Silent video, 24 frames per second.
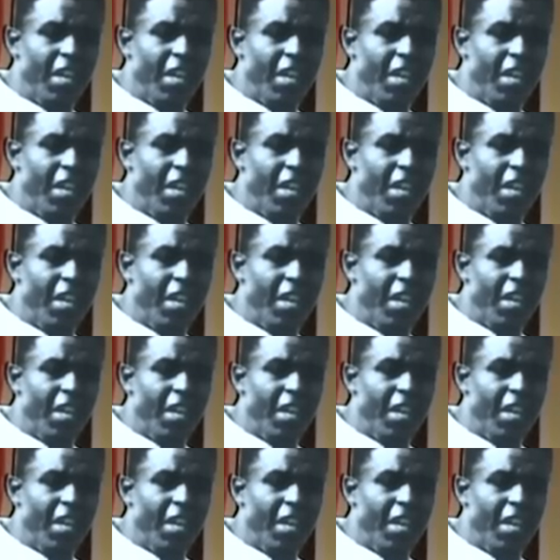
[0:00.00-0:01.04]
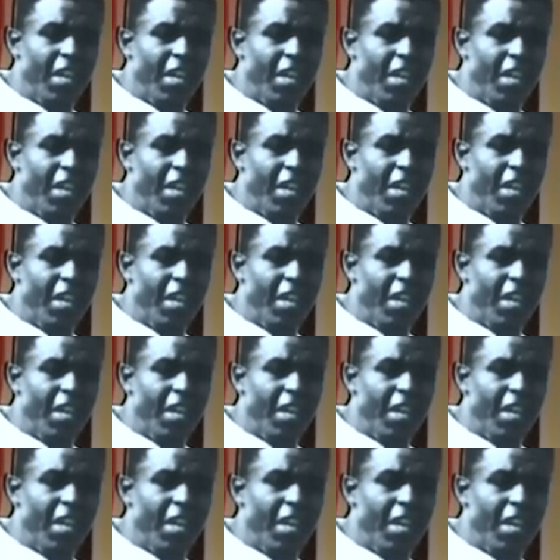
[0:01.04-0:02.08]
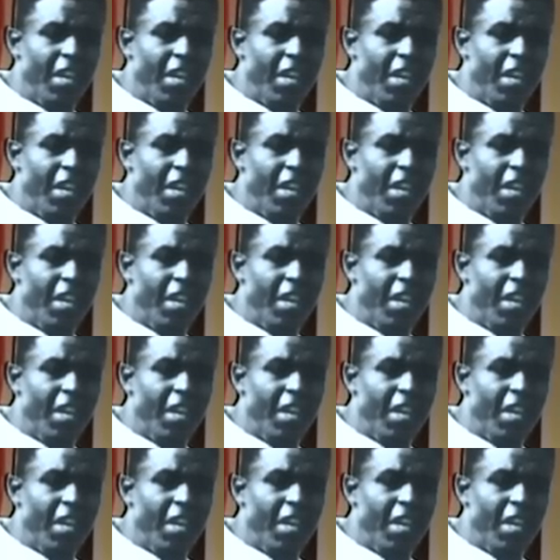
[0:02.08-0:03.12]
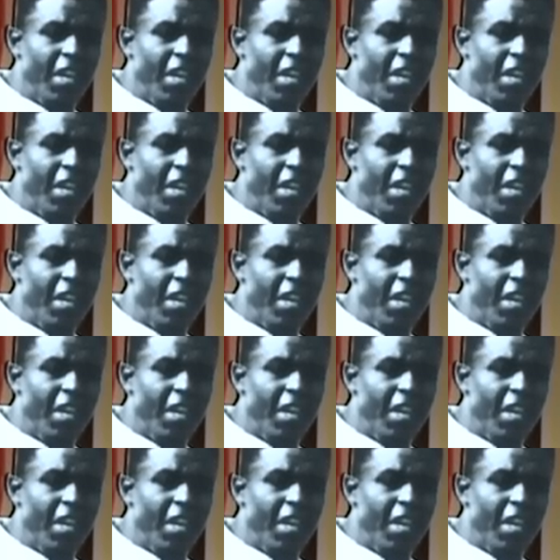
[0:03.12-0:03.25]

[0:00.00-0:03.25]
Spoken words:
This person isn't speaking.